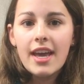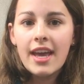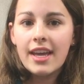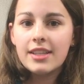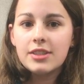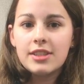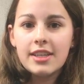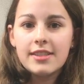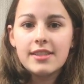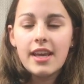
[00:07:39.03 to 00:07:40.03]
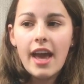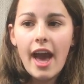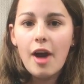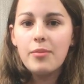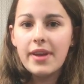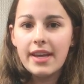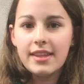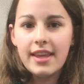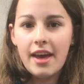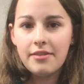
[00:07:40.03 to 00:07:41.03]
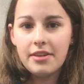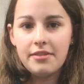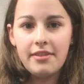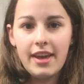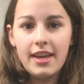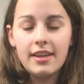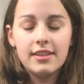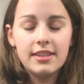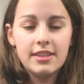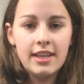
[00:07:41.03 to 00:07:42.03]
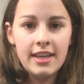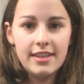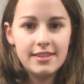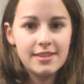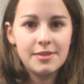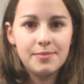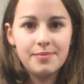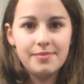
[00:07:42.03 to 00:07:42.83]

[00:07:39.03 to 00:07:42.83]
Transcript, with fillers: and just how big the FFA is.